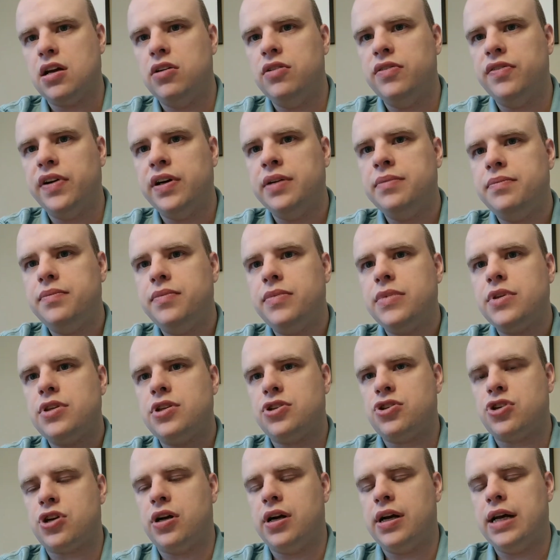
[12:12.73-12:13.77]
over
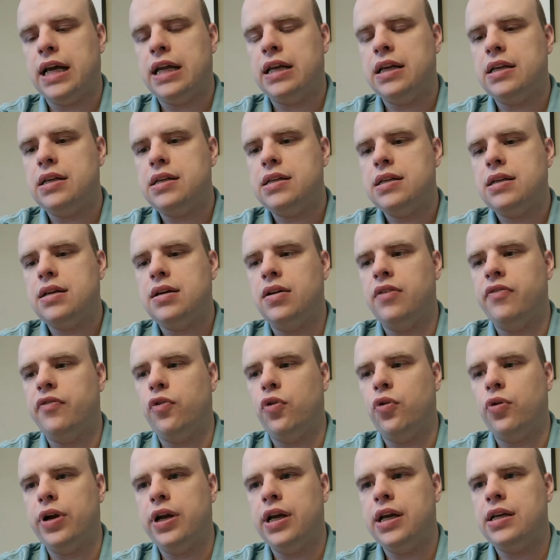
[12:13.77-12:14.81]
to try and
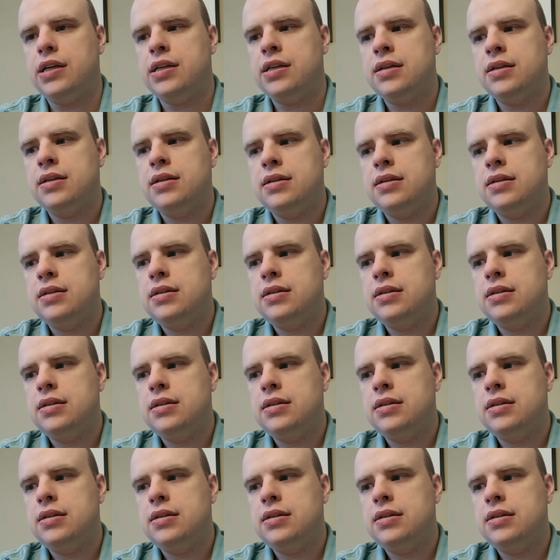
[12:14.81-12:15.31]
avoid